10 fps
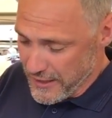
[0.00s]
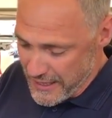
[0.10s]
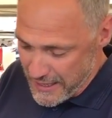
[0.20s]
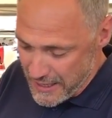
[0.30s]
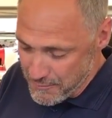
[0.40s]

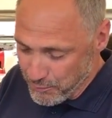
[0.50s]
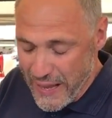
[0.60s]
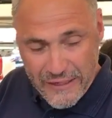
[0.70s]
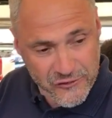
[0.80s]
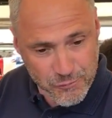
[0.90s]
um,
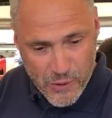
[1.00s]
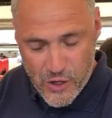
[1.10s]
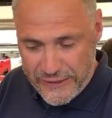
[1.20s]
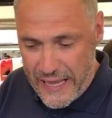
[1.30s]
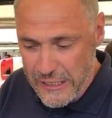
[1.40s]
pads
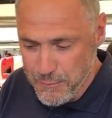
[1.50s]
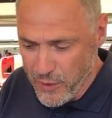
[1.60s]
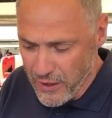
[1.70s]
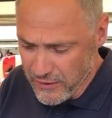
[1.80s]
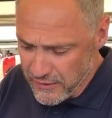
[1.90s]
per
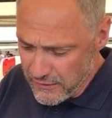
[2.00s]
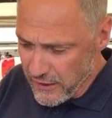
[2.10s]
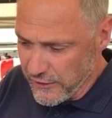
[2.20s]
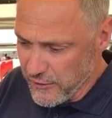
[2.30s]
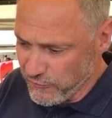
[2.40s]
caliper.
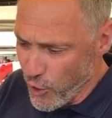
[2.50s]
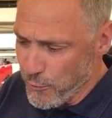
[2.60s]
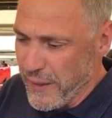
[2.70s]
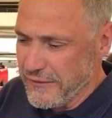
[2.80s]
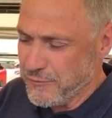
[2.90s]
And the four
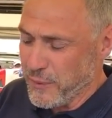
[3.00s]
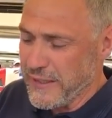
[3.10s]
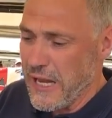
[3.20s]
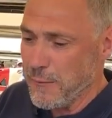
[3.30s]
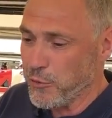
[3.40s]
pads per
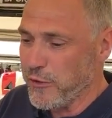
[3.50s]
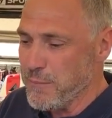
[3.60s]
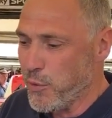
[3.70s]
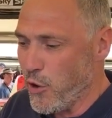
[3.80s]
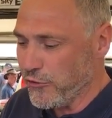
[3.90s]
caliper are
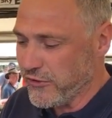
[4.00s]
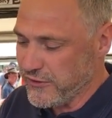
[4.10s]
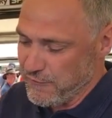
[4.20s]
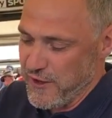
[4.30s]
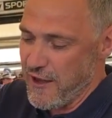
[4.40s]

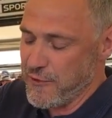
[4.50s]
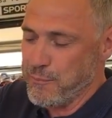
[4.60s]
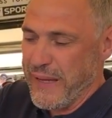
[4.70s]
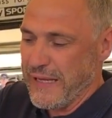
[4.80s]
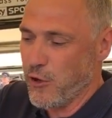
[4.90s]
important. If you have a
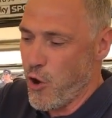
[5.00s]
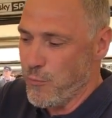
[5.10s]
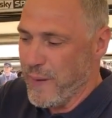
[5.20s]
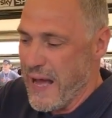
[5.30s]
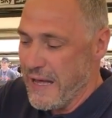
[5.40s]
big
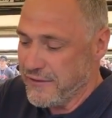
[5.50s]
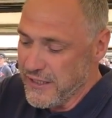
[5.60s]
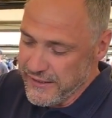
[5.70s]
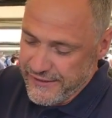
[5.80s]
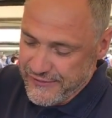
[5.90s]
long pad,
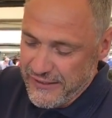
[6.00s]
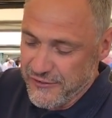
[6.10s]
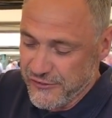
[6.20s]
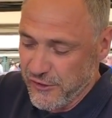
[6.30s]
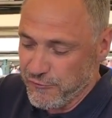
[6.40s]
you tend
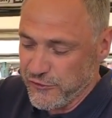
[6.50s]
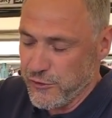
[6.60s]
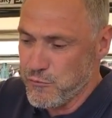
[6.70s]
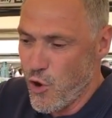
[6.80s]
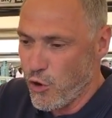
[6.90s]
to suffer
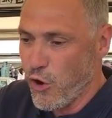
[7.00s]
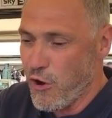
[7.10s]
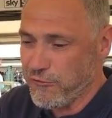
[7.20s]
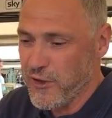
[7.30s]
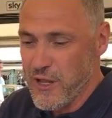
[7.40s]
some knockoff,